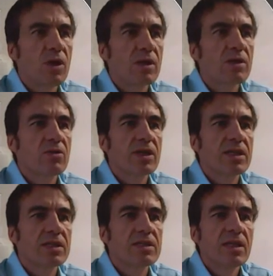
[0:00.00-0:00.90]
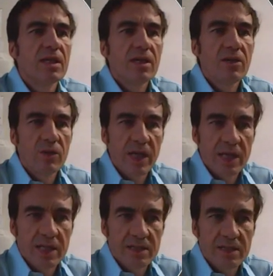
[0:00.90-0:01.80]
for Koreans. Now
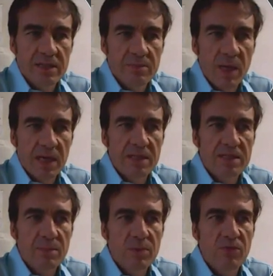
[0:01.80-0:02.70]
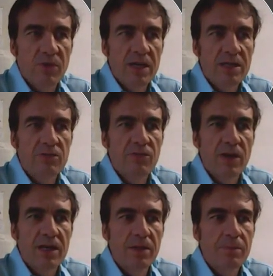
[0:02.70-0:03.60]
again, this is my simplified
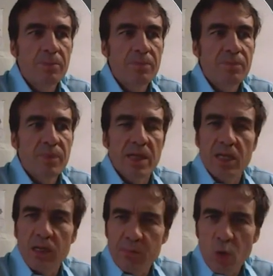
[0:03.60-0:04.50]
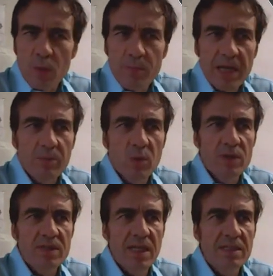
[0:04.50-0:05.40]
file. It'll make
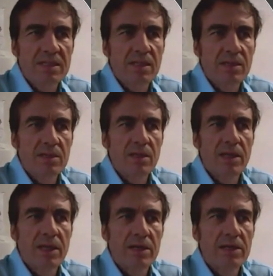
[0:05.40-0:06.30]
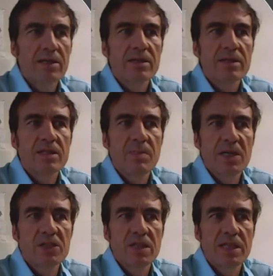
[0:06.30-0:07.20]
more sense a little later,
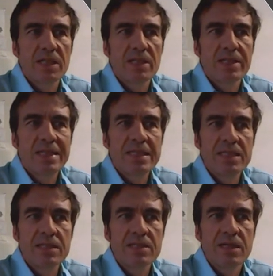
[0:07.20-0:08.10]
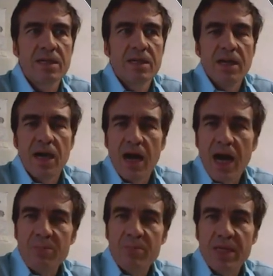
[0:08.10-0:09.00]
especially these
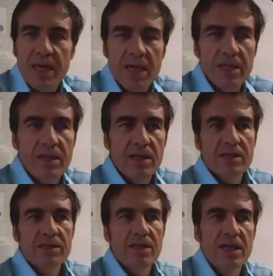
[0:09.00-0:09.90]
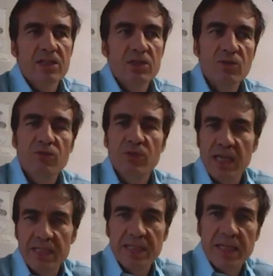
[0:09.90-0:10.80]
IPA, the International
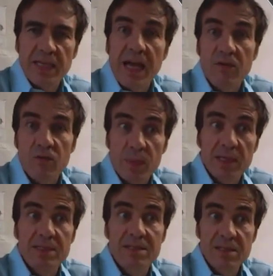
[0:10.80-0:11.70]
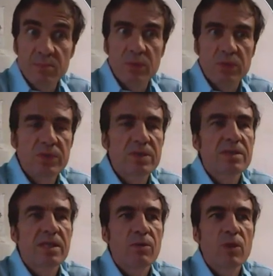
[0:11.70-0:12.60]
Phonetic Alphabet
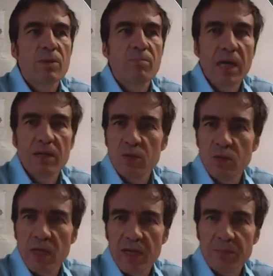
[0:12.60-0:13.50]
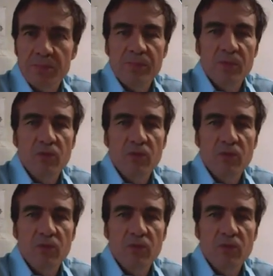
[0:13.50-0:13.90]
symbols that we might look at